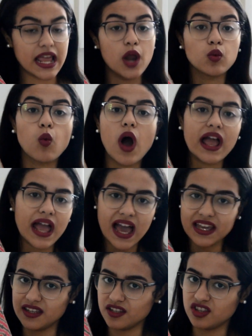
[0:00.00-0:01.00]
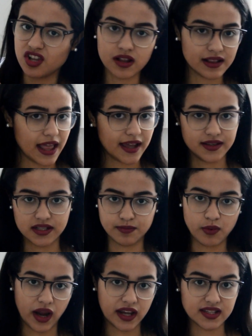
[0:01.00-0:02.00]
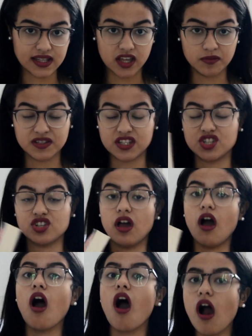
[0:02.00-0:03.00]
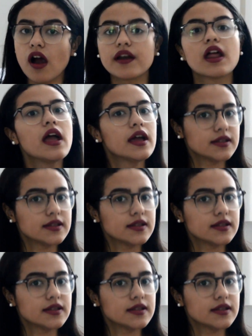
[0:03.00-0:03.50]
and why I did not like this book and it gave me such a hard